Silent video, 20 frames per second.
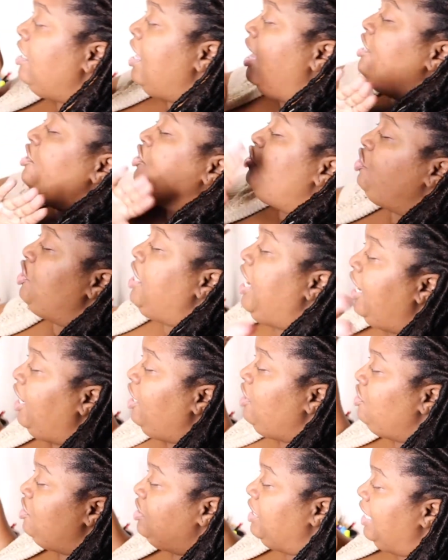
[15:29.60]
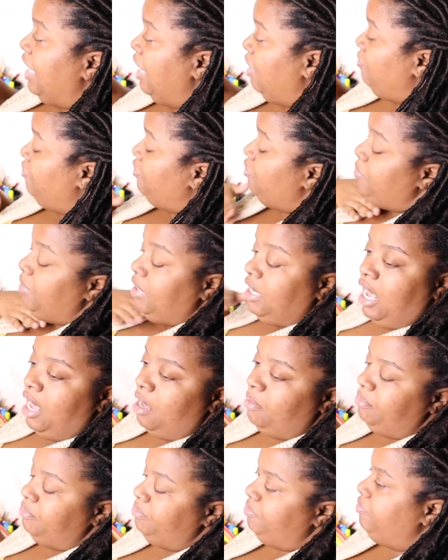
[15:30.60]
gel has changed the game for
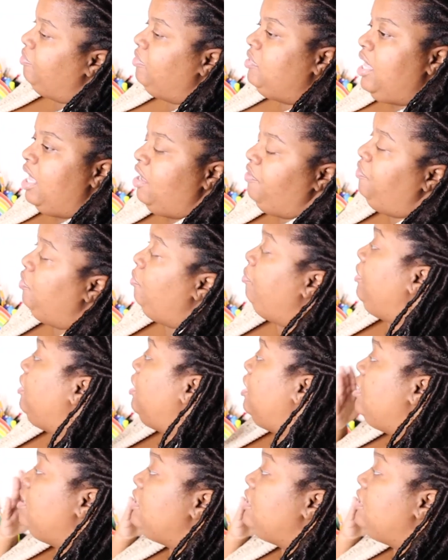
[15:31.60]
me, I'm thankful